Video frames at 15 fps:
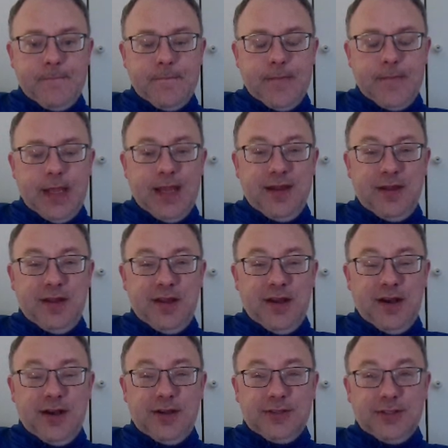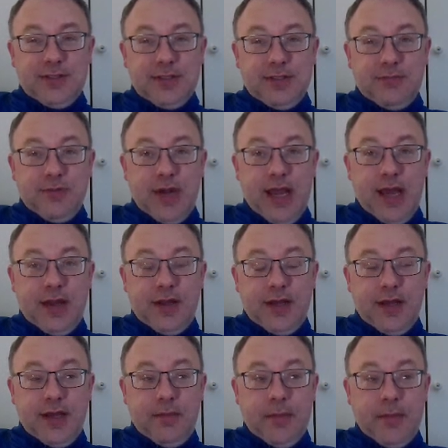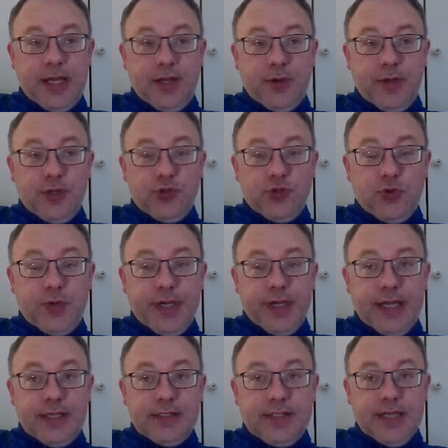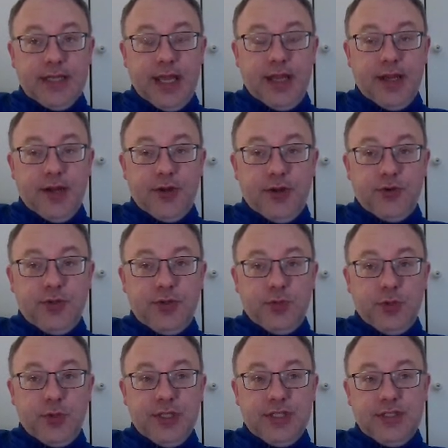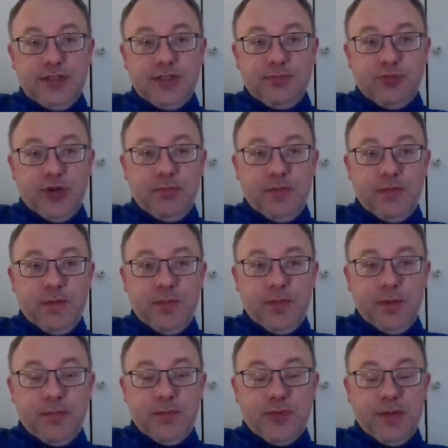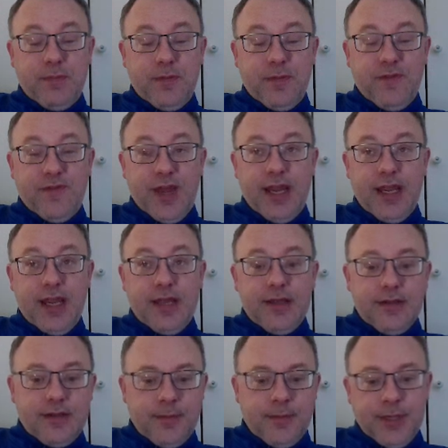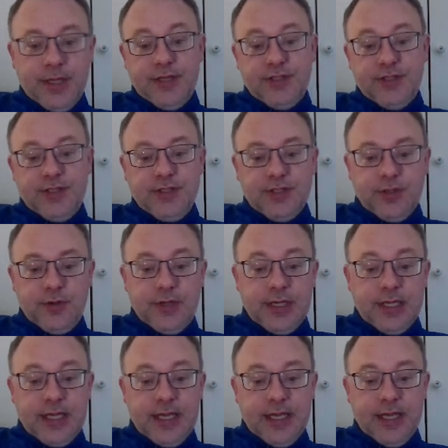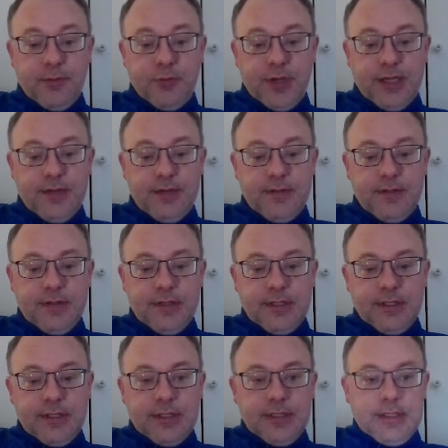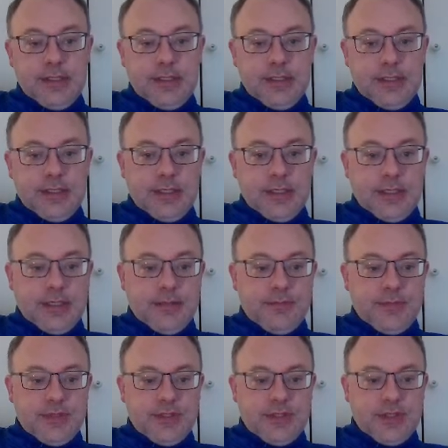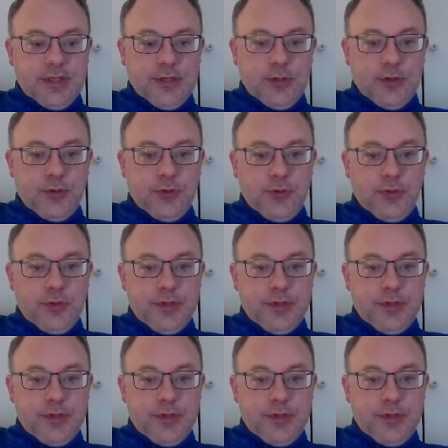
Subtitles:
in the last round I made a quick draw against an 1800, which is pretty pathetic. I mean, I'll actually show you how that game went. So